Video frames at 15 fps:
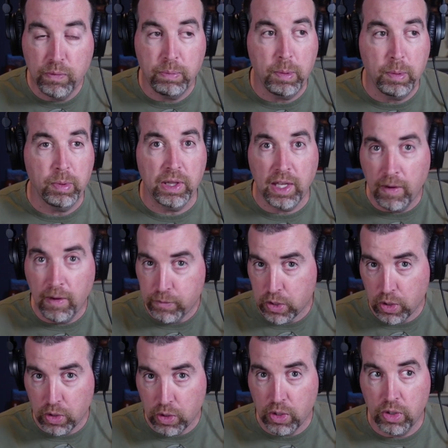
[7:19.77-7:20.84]
People love
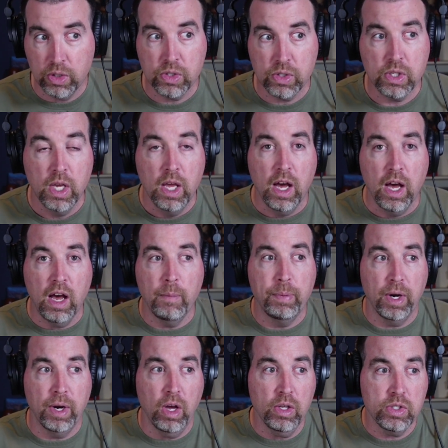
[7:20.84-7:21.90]
turtles, but
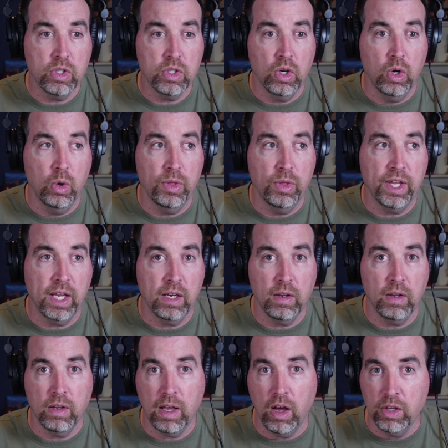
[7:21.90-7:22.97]
also that
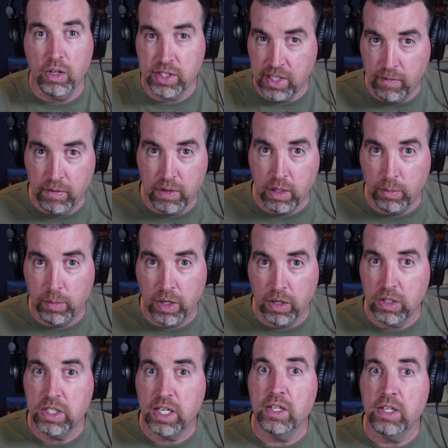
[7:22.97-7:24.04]
all 7 of them are
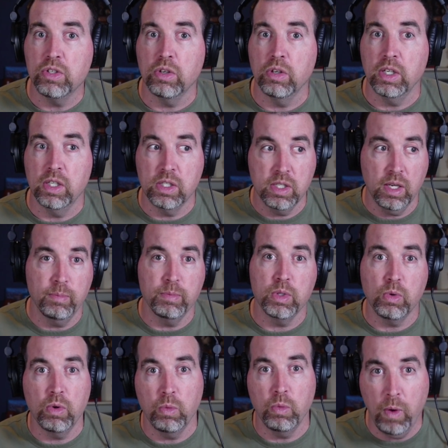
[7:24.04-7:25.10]
endangered in some
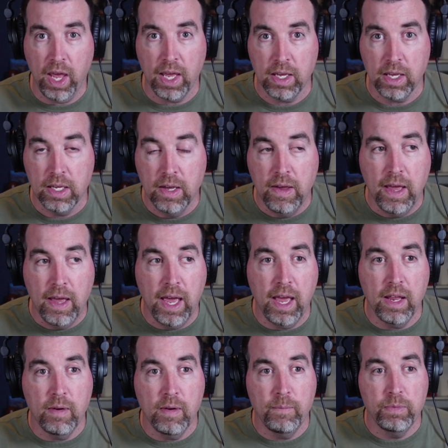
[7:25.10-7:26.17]
sort of way.
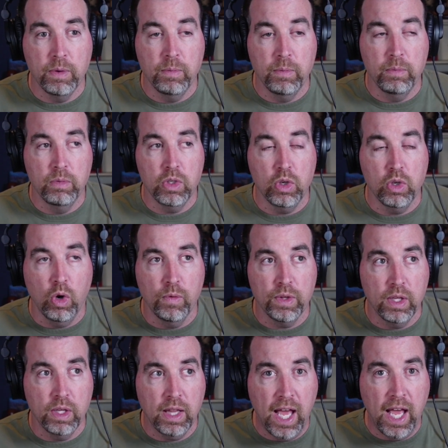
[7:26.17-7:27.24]
And over
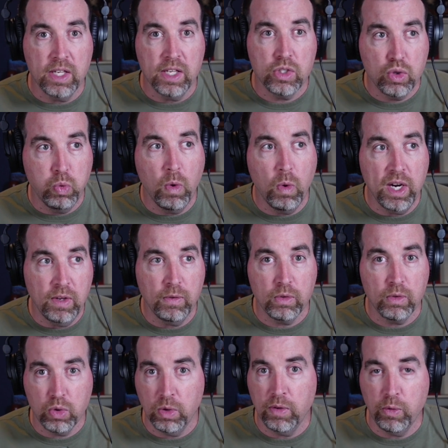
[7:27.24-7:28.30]
the last 20 or
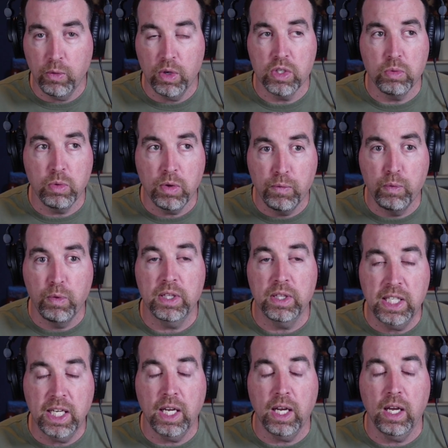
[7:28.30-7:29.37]
24 years, we've
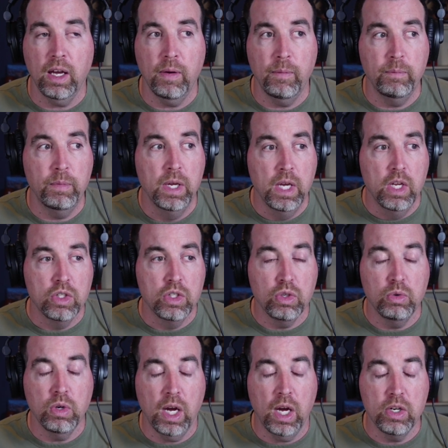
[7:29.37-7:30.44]
really come
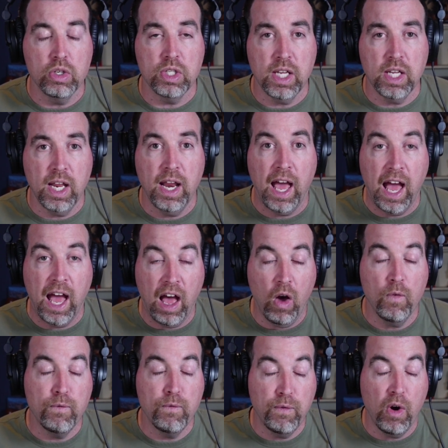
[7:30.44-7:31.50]
to understand how
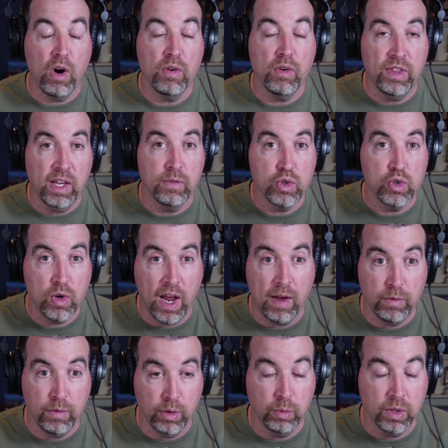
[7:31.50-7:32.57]
far they've
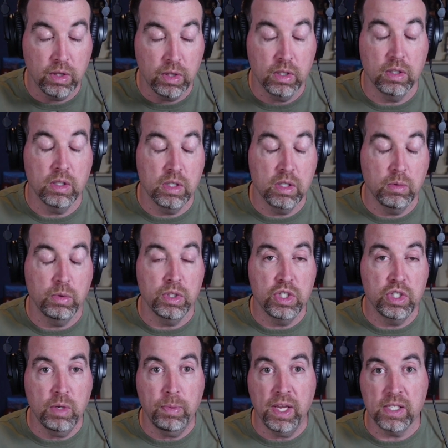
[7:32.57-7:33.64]
traveled with
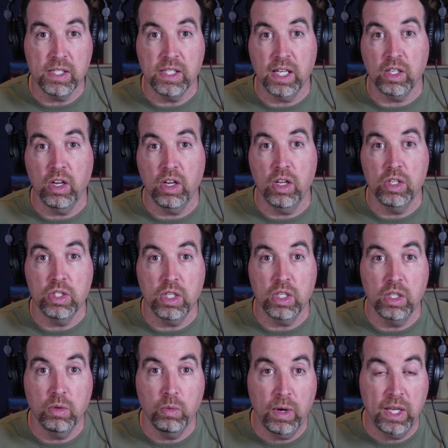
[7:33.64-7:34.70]
GPS technology
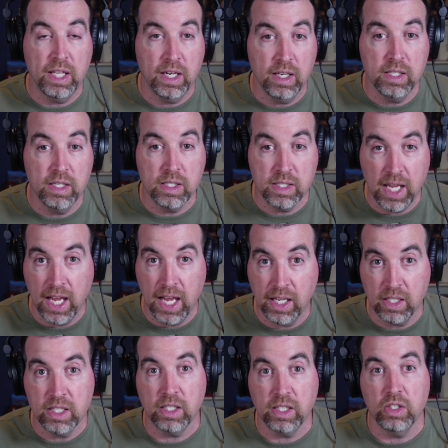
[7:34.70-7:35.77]
and the way that it is, and tagging
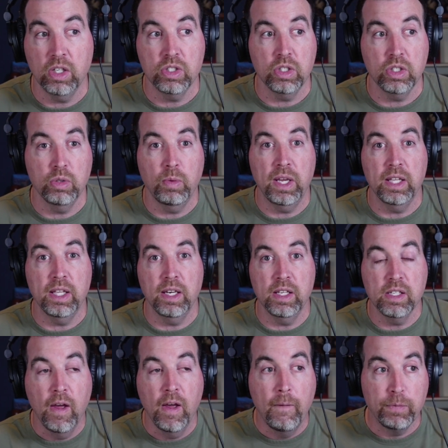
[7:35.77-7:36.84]
technology in the way that it is.
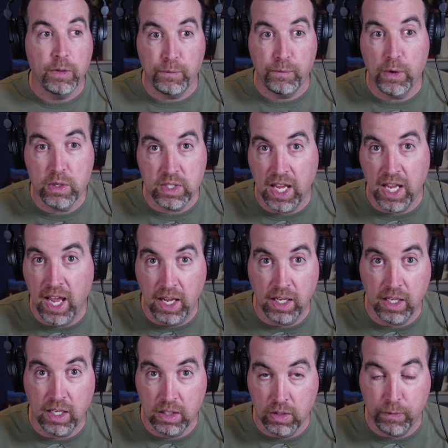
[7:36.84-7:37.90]
The first
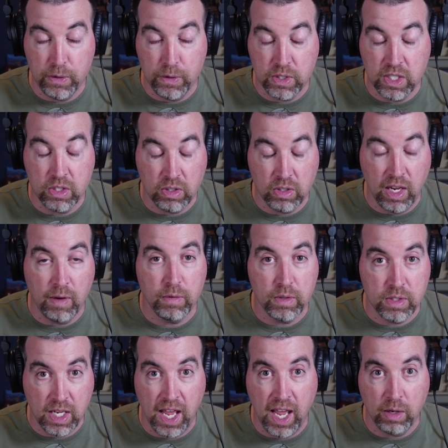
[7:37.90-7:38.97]
sea turtle ever
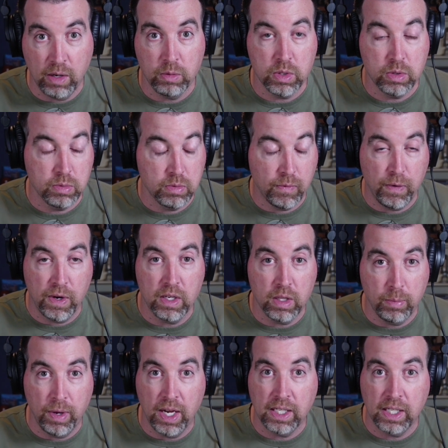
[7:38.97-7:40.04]
tagged, which was a friend of the
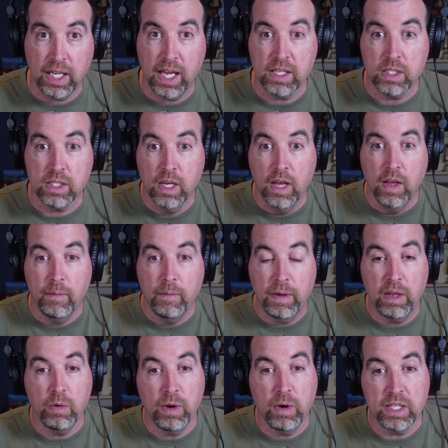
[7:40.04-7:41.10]
podcast, may
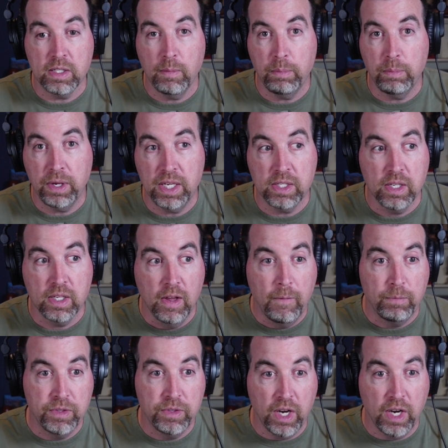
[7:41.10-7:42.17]
he rest in peace,
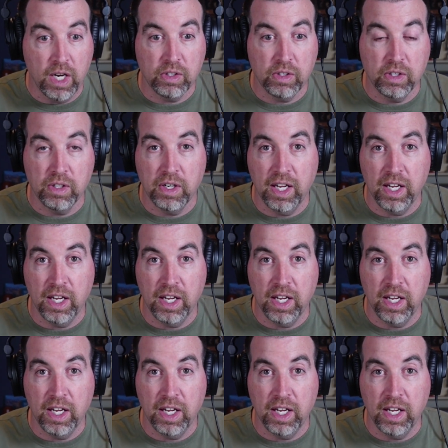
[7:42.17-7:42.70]
Dr.